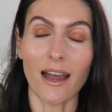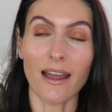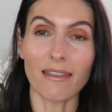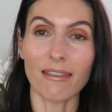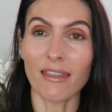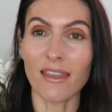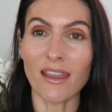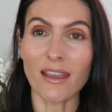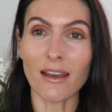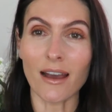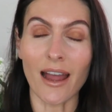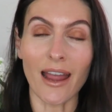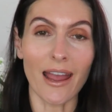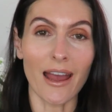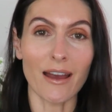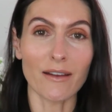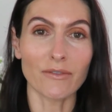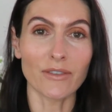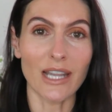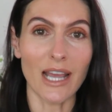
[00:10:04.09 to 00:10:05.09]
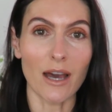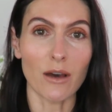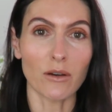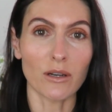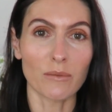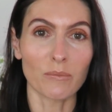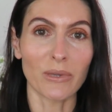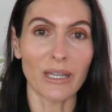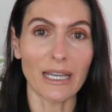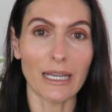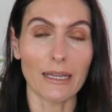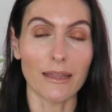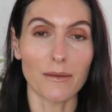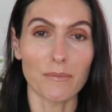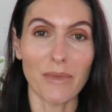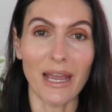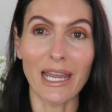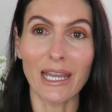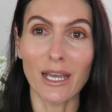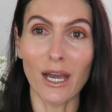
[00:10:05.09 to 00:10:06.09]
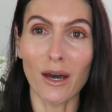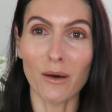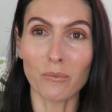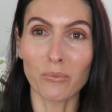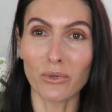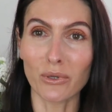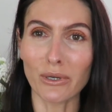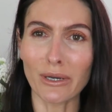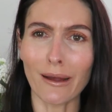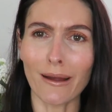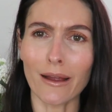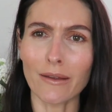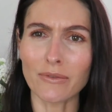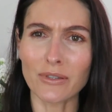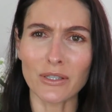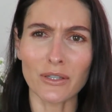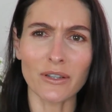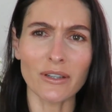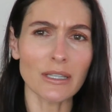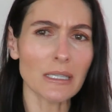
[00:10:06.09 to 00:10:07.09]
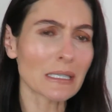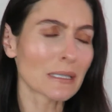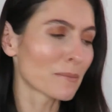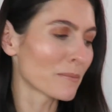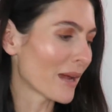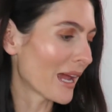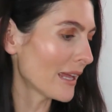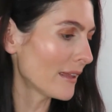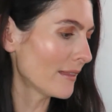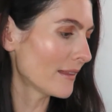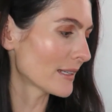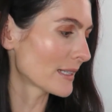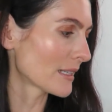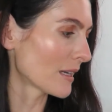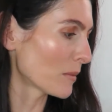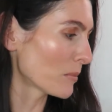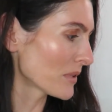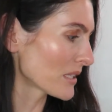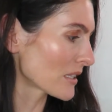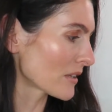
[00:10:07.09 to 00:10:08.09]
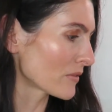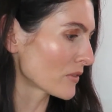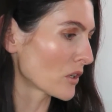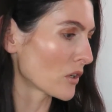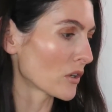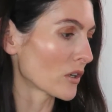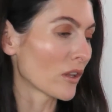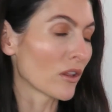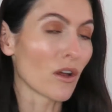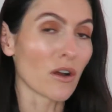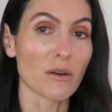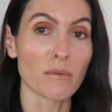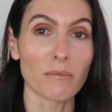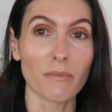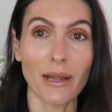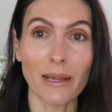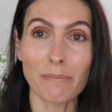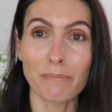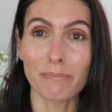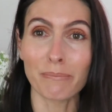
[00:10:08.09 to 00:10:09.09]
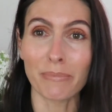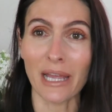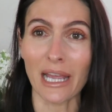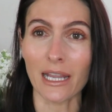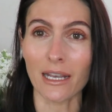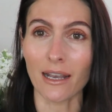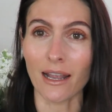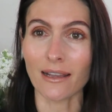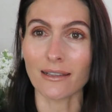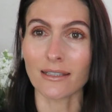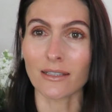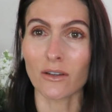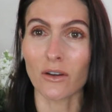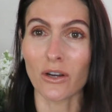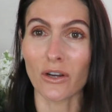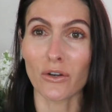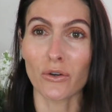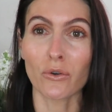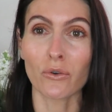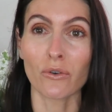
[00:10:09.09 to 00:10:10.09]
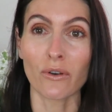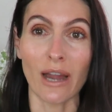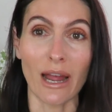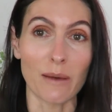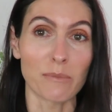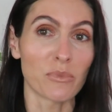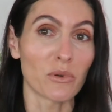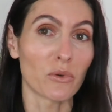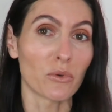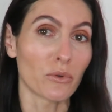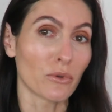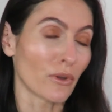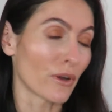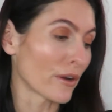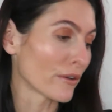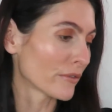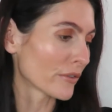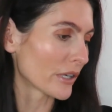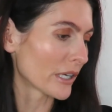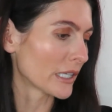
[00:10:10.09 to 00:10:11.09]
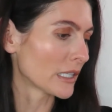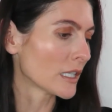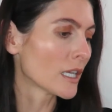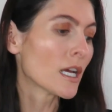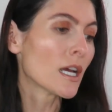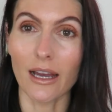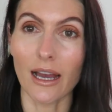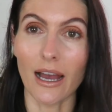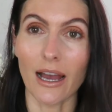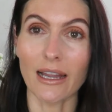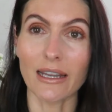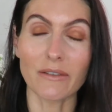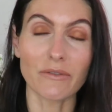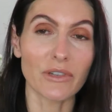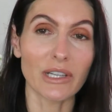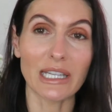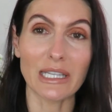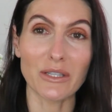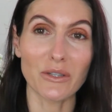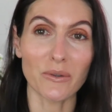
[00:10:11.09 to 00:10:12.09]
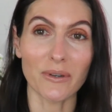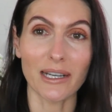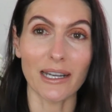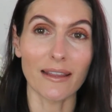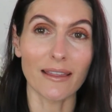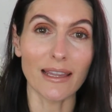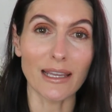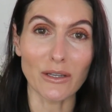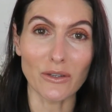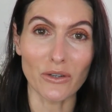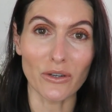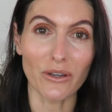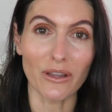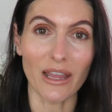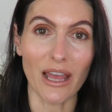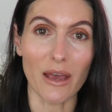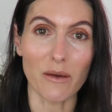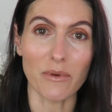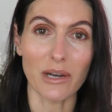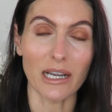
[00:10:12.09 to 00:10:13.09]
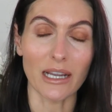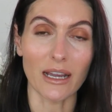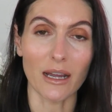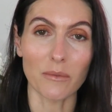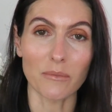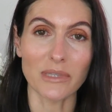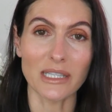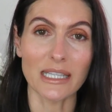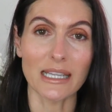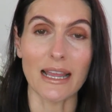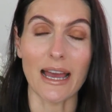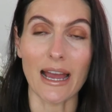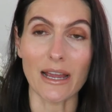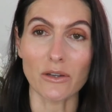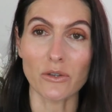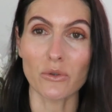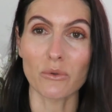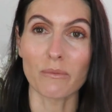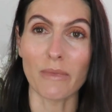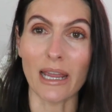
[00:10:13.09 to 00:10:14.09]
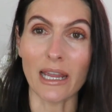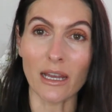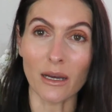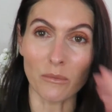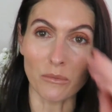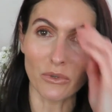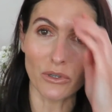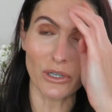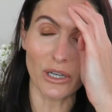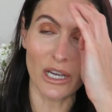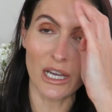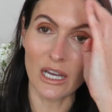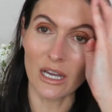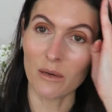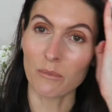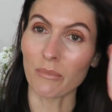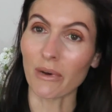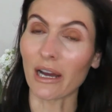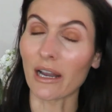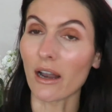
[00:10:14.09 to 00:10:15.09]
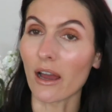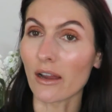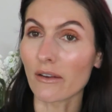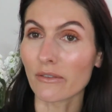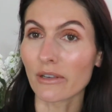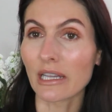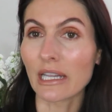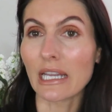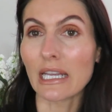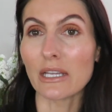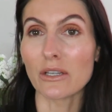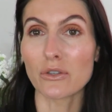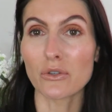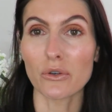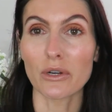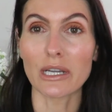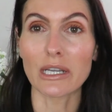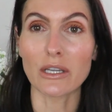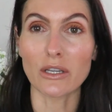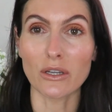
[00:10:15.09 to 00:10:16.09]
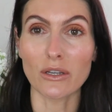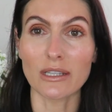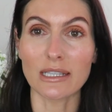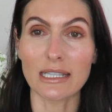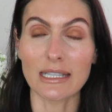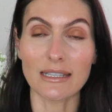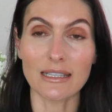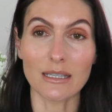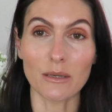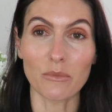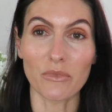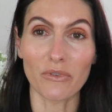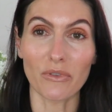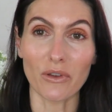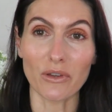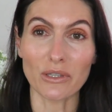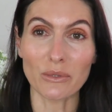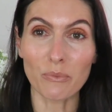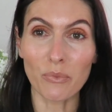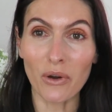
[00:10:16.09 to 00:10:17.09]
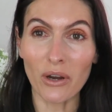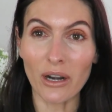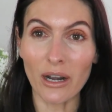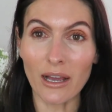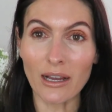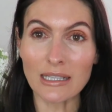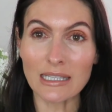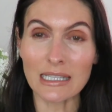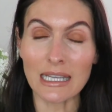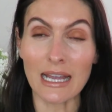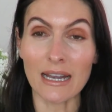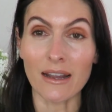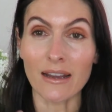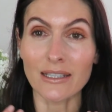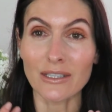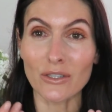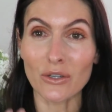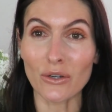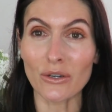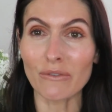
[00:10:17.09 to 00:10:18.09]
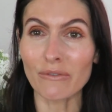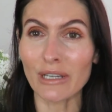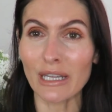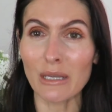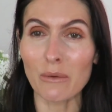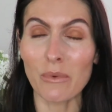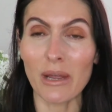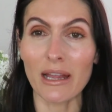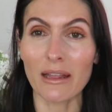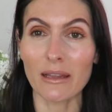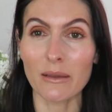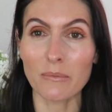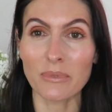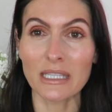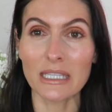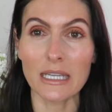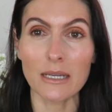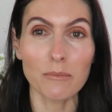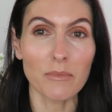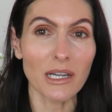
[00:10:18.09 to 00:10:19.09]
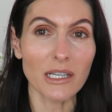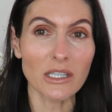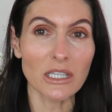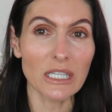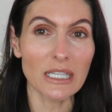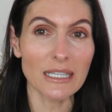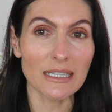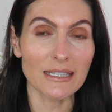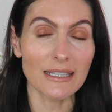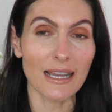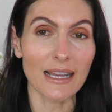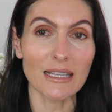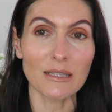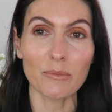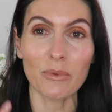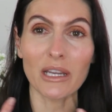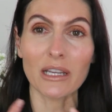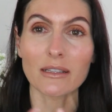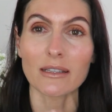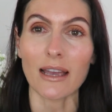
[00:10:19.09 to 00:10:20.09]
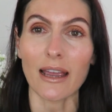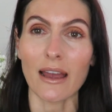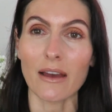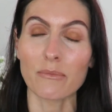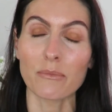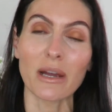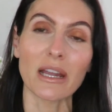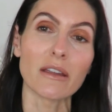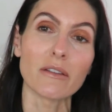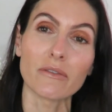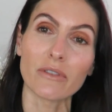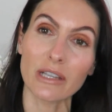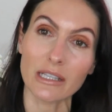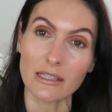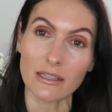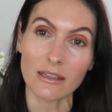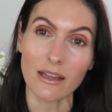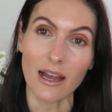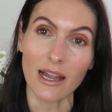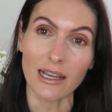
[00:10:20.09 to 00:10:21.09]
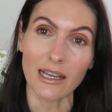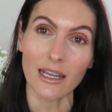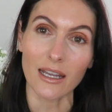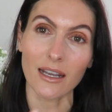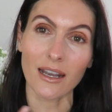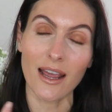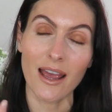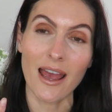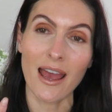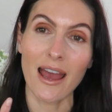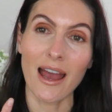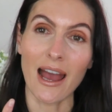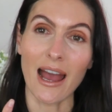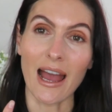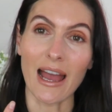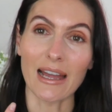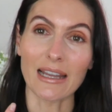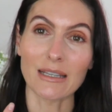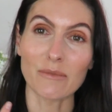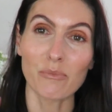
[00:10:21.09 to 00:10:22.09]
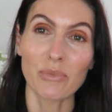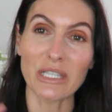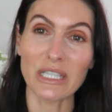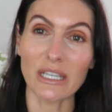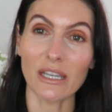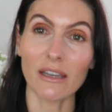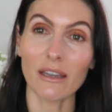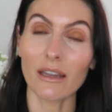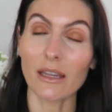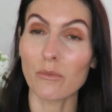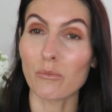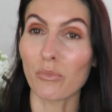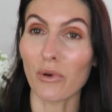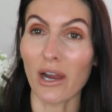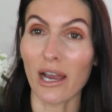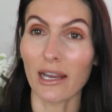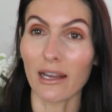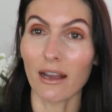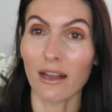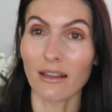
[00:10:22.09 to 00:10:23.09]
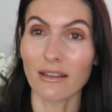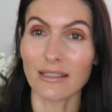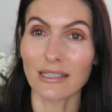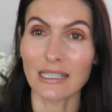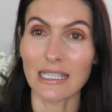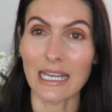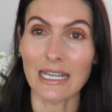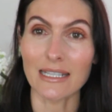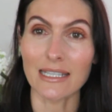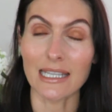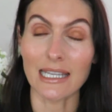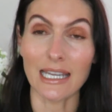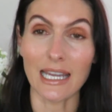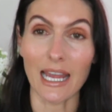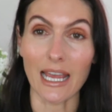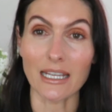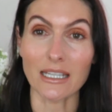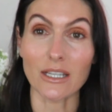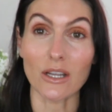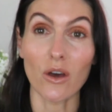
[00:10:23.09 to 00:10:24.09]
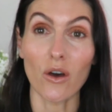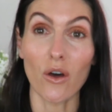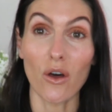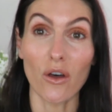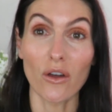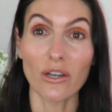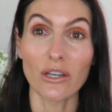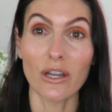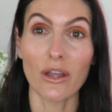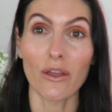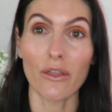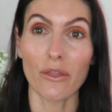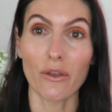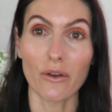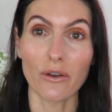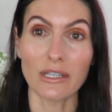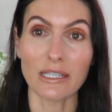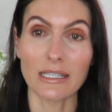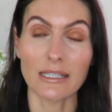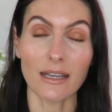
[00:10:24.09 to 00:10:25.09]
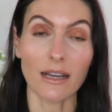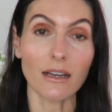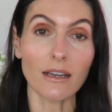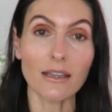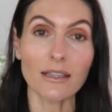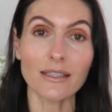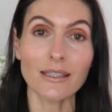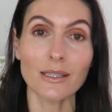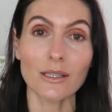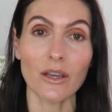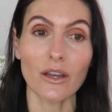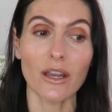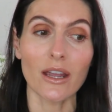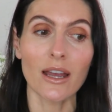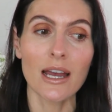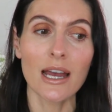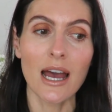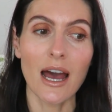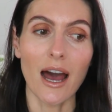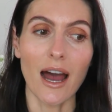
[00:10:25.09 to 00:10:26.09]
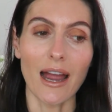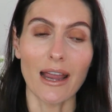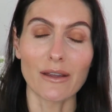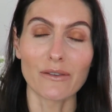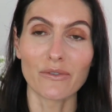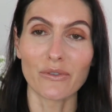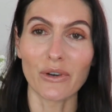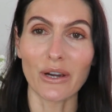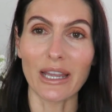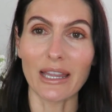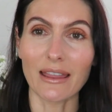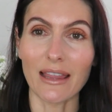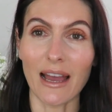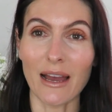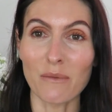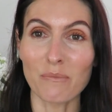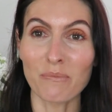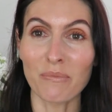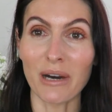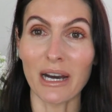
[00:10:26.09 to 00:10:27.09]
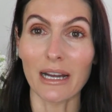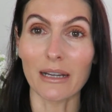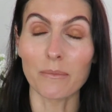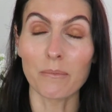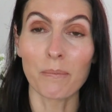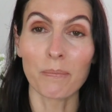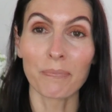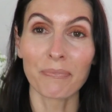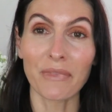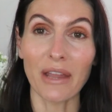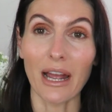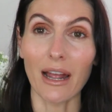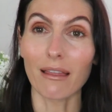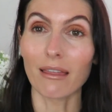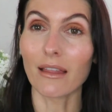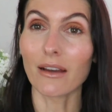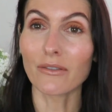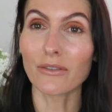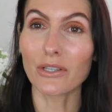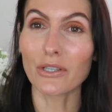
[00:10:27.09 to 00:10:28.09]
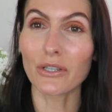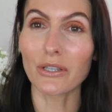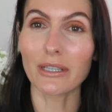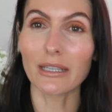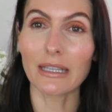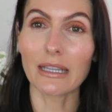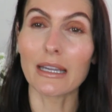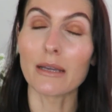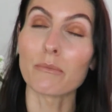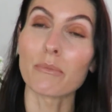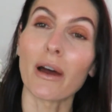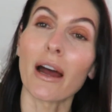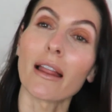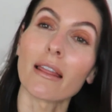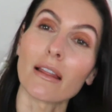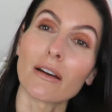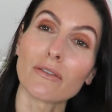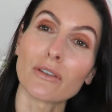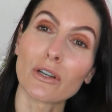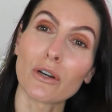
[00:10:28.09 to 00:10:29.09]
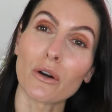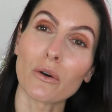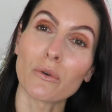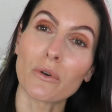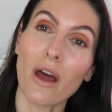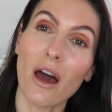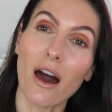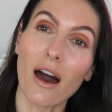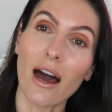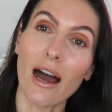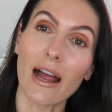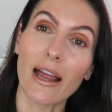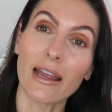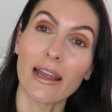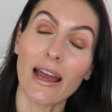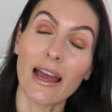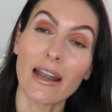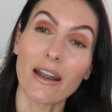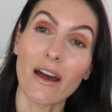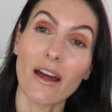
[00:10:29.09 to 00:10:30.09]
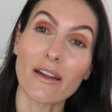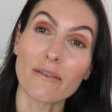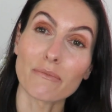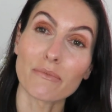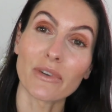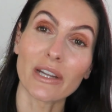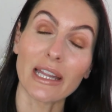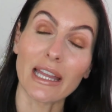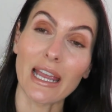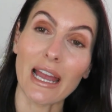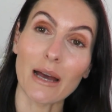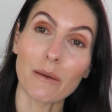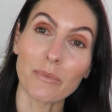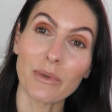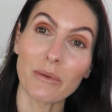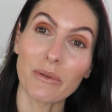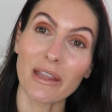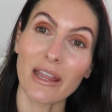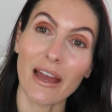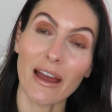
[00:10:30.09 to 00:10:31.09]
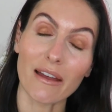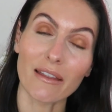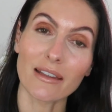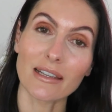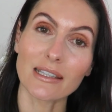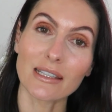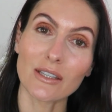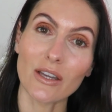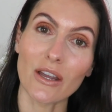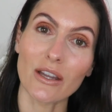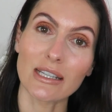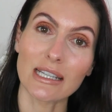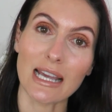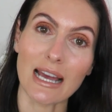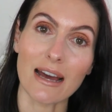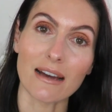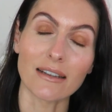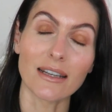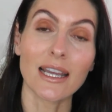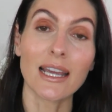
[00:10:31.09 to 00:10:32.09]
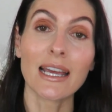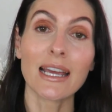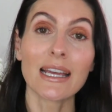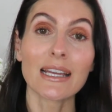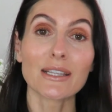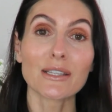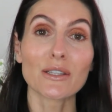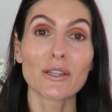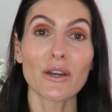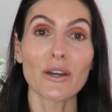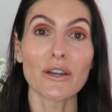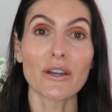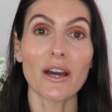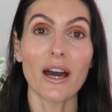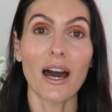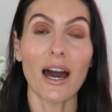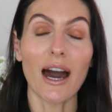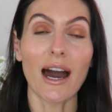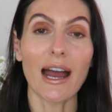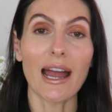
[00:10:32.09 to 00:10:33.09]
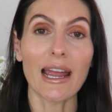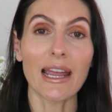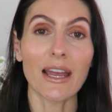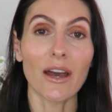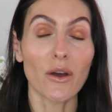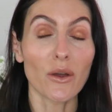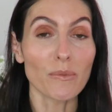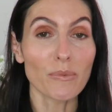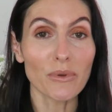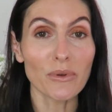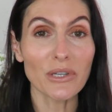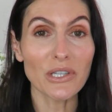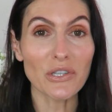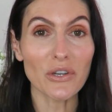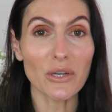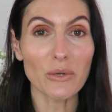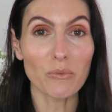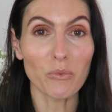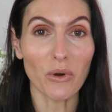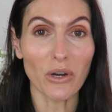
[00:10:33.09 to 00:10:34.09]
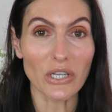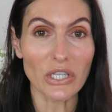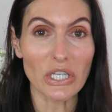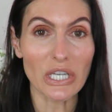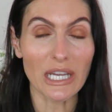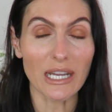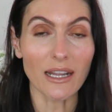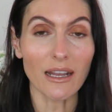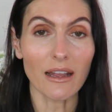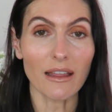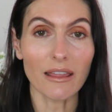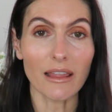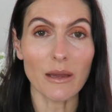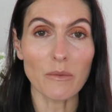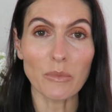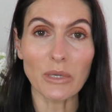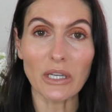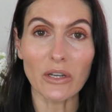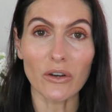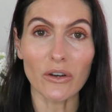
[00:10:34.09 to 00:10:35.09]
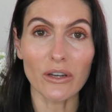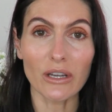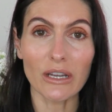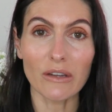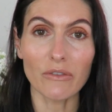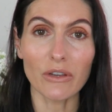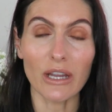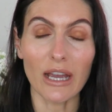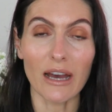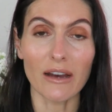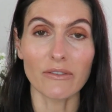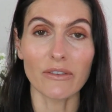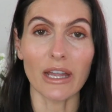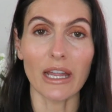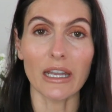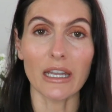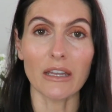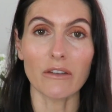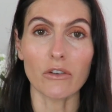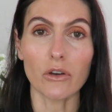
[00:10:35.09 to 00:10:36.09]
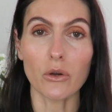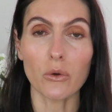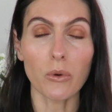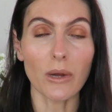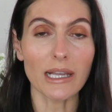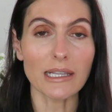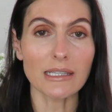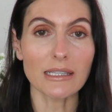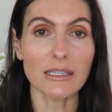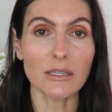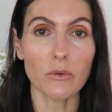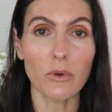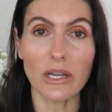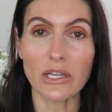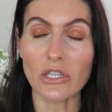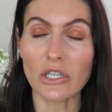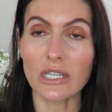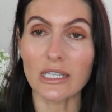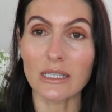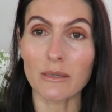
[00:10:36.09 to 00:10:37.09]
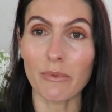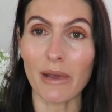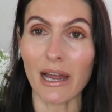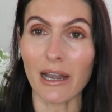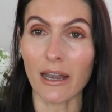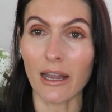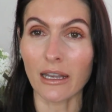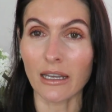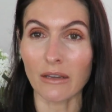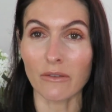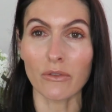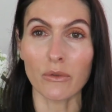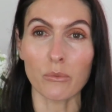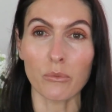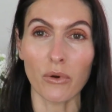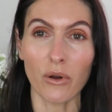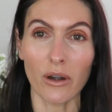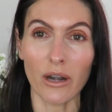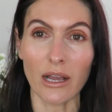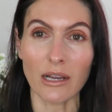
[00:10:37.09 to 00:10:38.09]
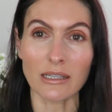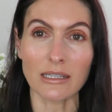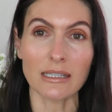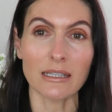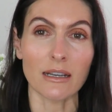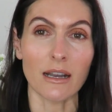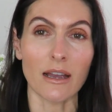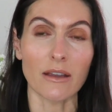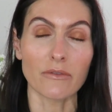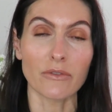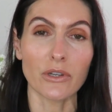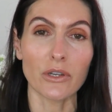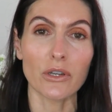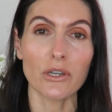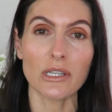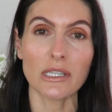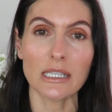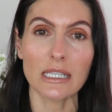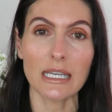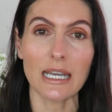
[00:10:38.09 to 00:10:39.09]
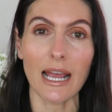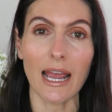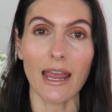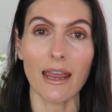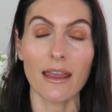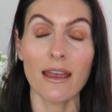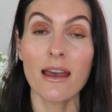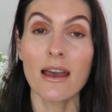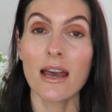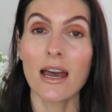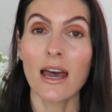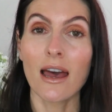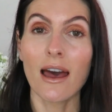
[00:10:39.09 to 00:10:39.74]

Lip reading: I think I have now completed the makeup look. I've sort of just made this up as I've gone along. My bed has got crap all over it. I didn't really do anything new there when it comes to the actual makeup look, but I really enjoyed using some of those products, and I don't really wear lipstick much these days because I have my Invisalign in, and particularly bright colours tend to get on those suckers, so I avoid that. But I love a nude lip, I love a gold eye, and I'm really happy with how this turned out. So I hope you enjoyed watching. Let me know if you have any requests, questions about any of the products that I've used today.